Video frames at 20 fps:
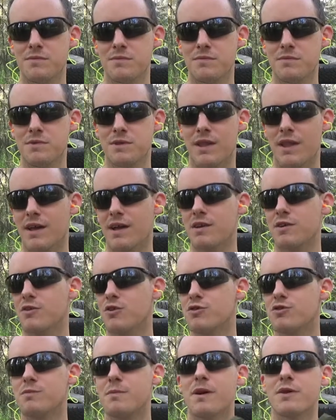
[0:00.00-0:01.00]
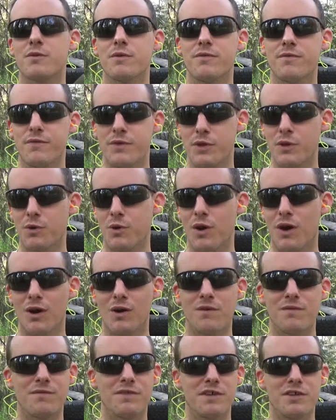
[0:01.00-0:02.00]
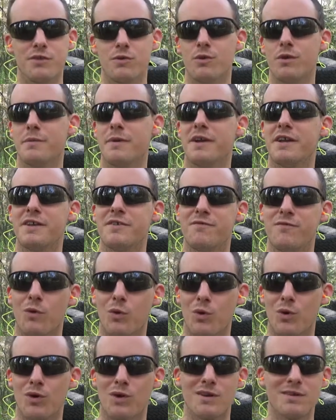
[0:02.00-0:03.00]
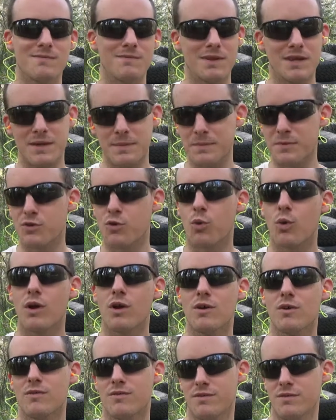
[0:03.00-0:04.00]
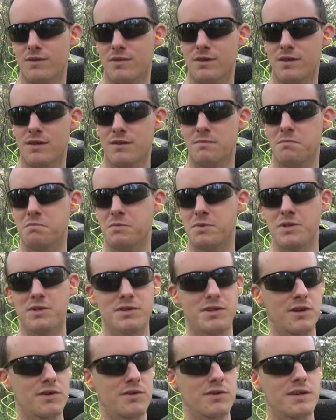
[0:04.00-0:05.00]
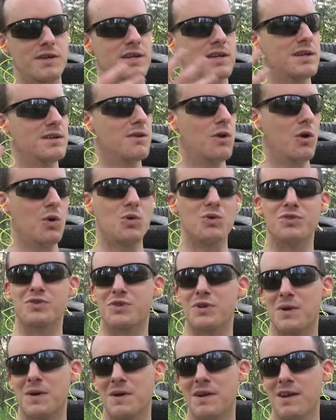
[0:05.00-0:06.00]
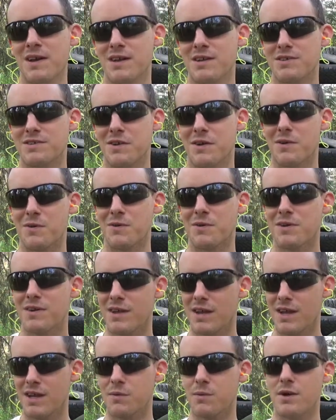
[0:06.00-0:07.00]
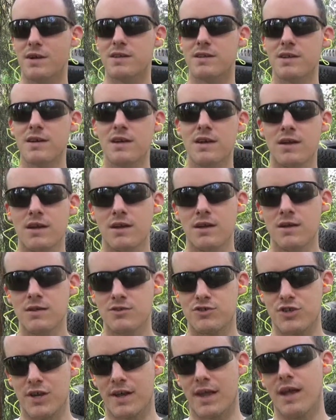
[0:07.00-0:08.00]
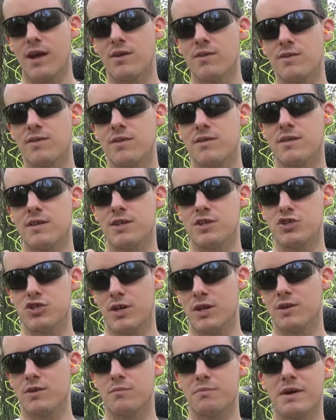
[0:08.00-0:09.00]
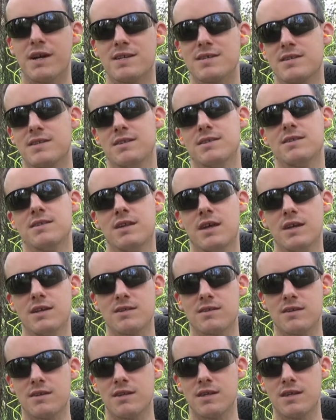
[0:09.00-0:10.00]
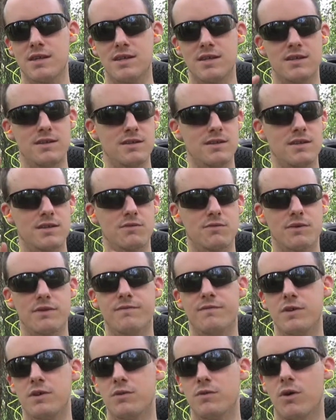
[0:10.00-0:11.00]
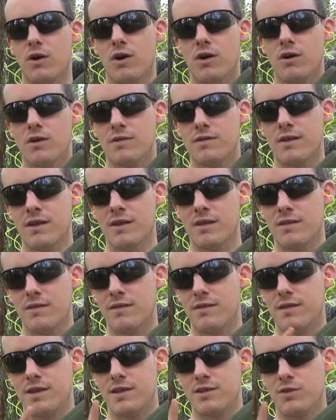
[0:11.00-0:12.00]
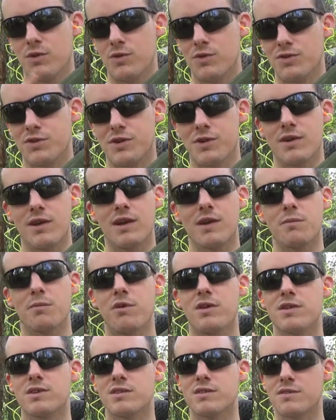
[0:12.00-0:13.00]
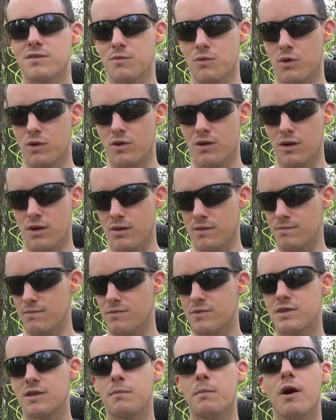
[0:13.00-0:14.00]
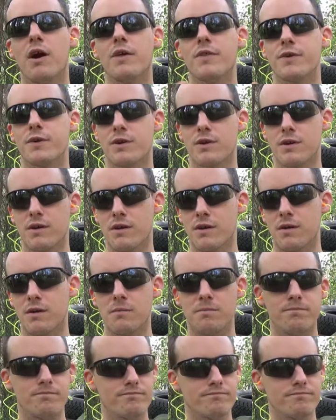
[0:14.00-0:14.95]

So that concludes my review of the UM84 M12 military holster. So anyways, check out the channel Pegasus Tests. He did a review on this holster and plus uh, some other um,